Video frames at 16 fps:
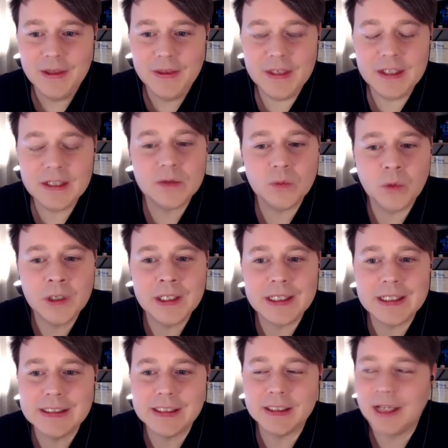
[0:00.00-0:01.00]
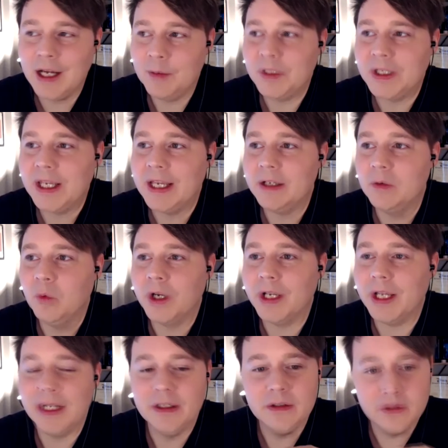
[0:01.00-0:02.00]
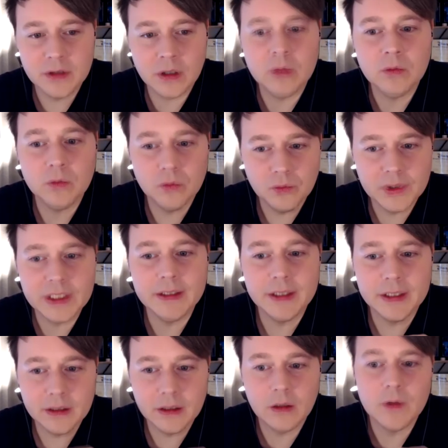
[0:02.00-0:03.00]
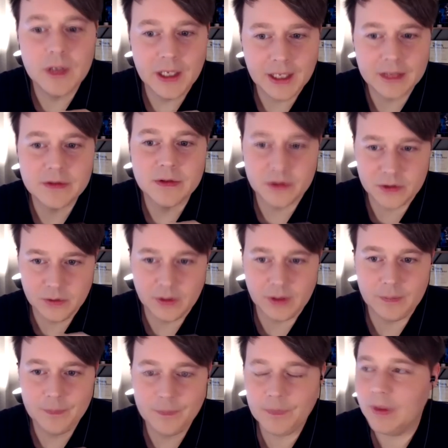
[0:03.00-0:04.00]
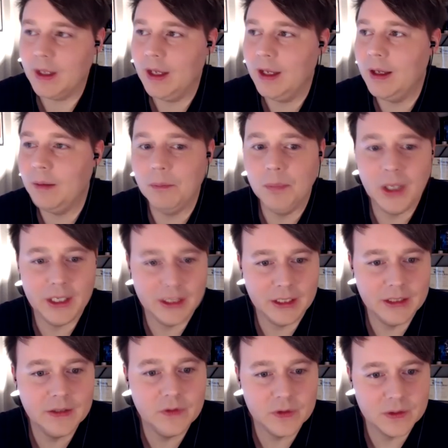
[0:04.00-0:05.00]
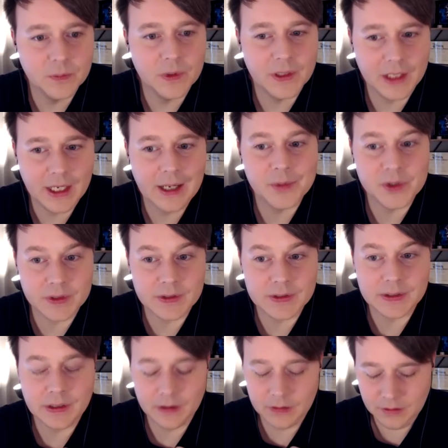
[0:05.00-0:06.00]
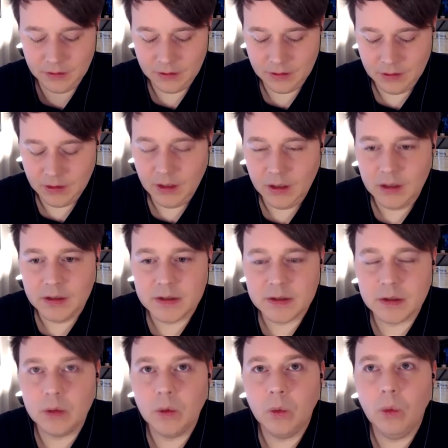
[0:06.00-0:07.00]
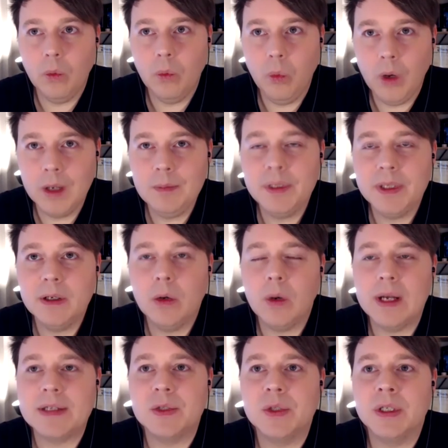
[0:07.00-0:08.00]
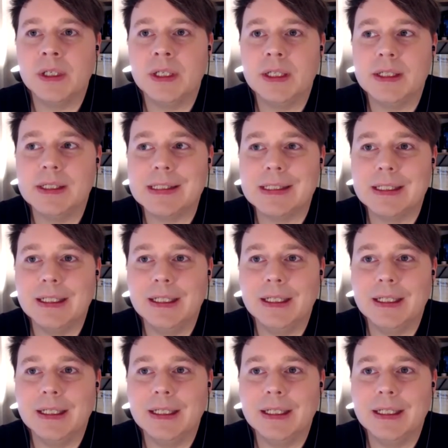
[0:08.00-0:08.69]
This one is a complicated one. I don't really know the answer to it, um, but I can give you some of the options here. So, one big question is